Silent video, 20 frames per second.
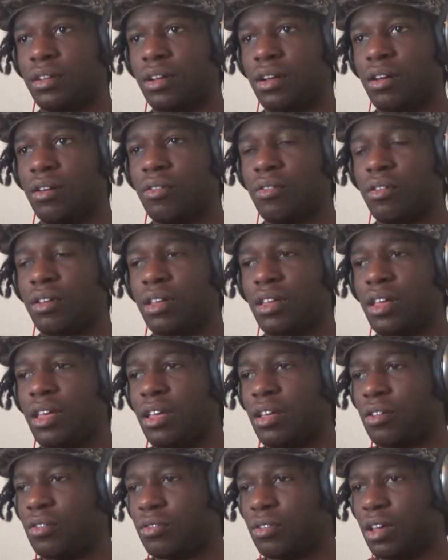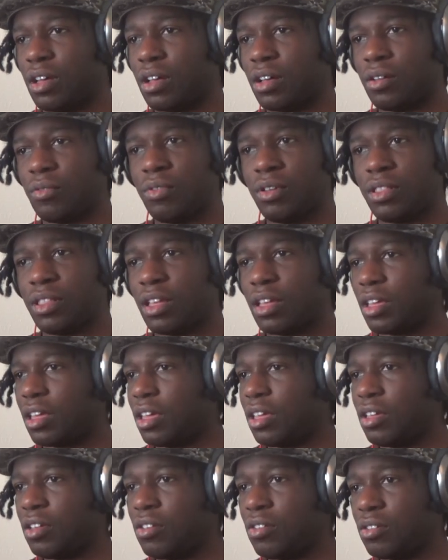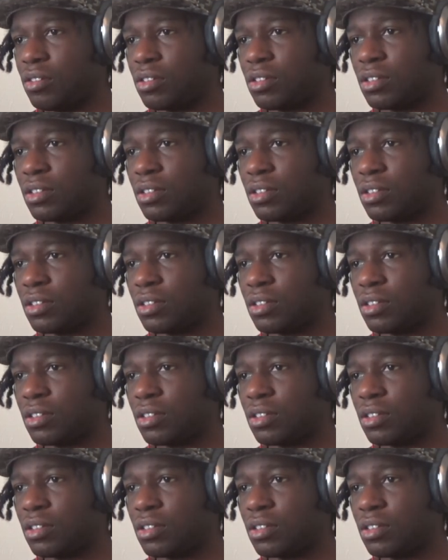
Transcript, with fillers: Oh, hell nah. What the hell?